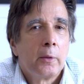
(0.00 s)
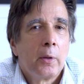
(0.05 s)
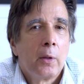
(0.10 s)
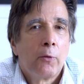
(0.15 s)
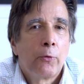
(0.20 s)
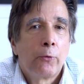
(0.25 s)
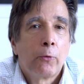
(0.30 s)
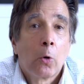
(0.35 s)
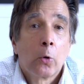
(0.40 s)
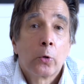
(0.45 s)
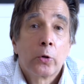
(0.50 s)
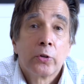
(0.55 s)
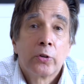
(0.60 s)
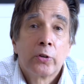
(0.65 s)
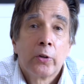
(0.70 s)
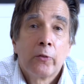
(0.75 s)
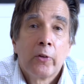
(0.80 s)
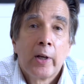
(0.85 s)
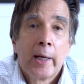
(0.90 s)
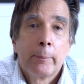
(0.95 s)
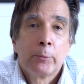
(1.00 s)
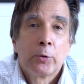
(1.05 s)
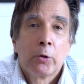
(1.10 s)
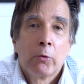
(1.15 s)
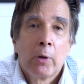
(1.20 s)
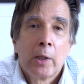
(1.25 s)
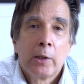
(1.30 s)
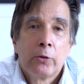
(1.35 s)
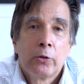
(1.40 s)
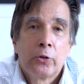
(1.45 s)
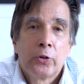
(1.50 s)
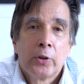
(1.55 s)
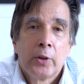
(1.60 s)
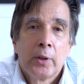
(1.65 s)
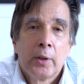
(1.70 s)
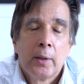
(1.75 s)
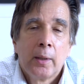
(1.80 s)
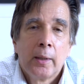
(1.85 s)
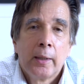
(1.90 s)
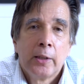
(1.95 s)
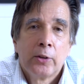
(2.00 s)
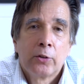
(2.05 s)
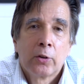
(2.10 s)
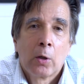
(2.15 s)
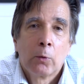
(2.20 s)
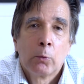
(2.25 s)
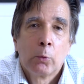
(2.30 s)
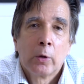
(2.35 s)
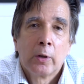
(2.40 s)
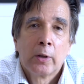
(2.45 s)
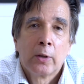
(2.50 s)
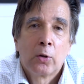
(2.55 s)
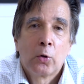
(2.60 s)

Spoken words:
The focus of Amzur Energy is on really